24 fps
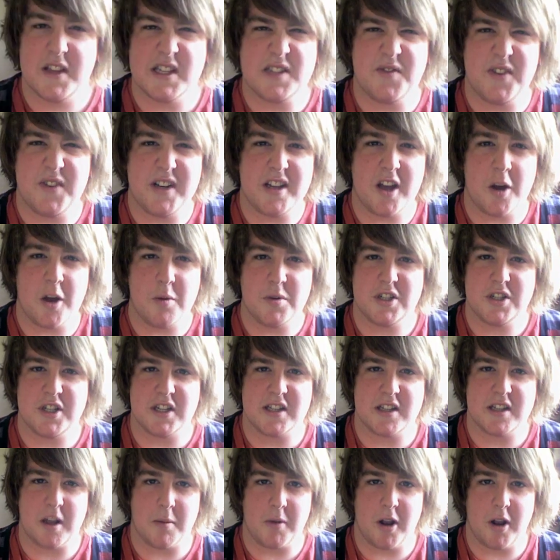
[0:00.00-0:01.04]
This video was
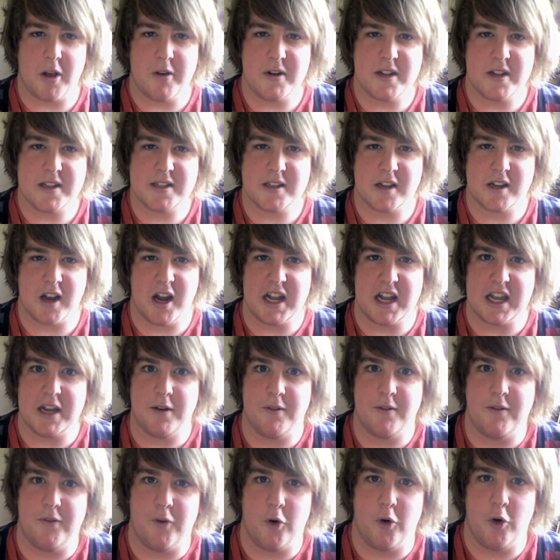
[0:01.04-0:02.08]
just uploaded to kind of
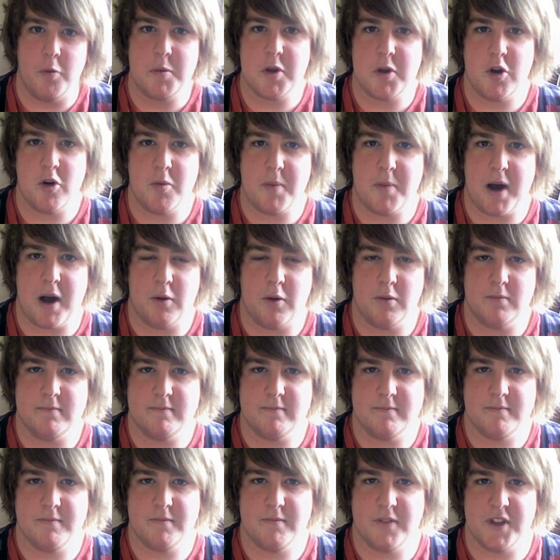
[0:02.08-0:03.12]
inform you about
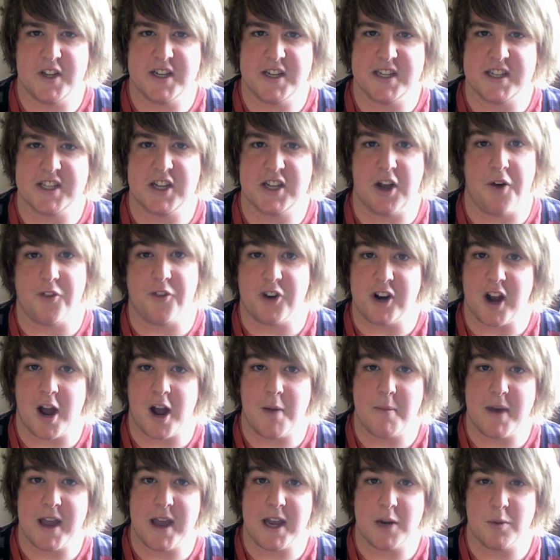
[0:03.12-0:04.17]
the discovery
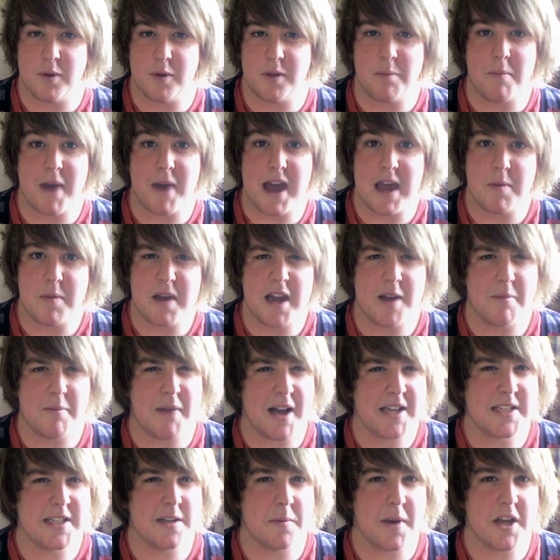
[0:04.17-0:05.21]
I made with May being
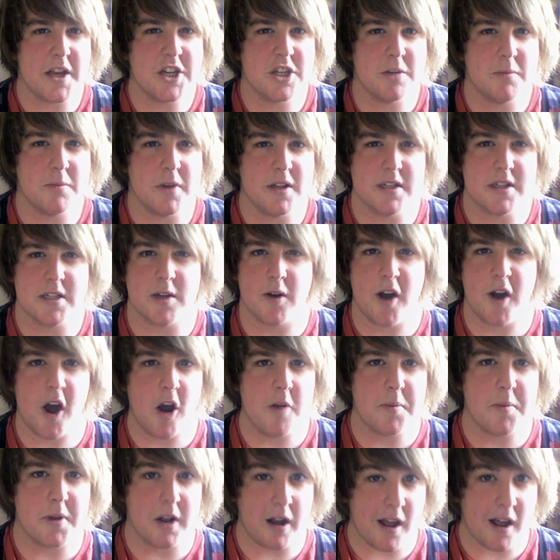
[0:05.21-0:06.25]
masturbation month, so I
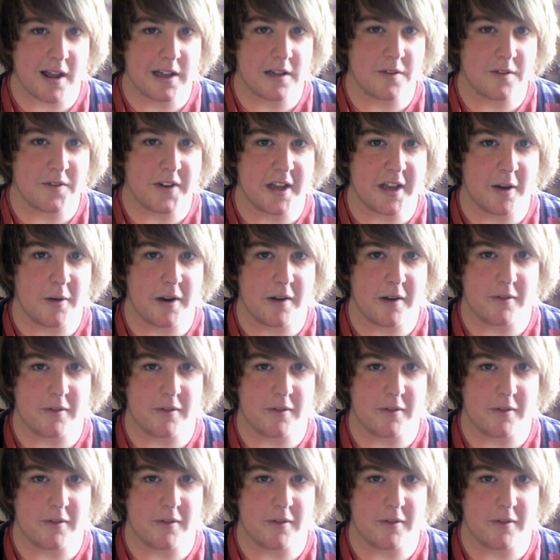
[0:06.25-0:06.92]
hope you liked the video and